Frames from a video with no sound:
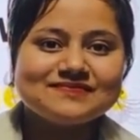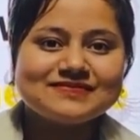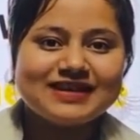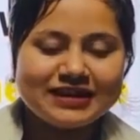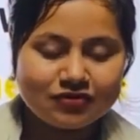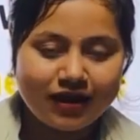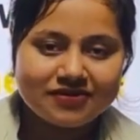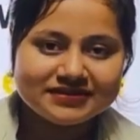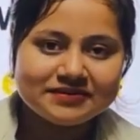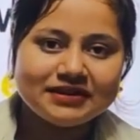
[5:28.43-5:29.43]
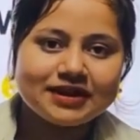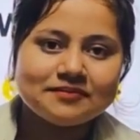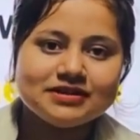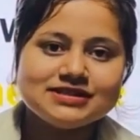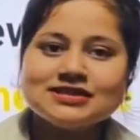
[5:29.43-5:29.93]
Can you count them in
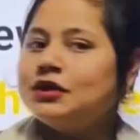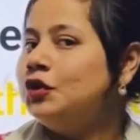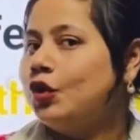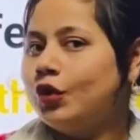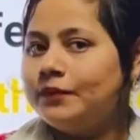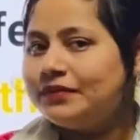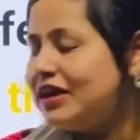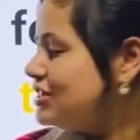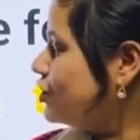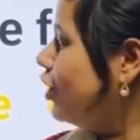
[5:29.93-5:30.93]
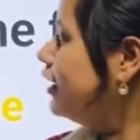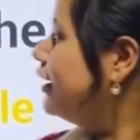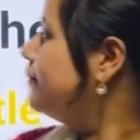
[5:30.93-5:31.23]
numbers? No. So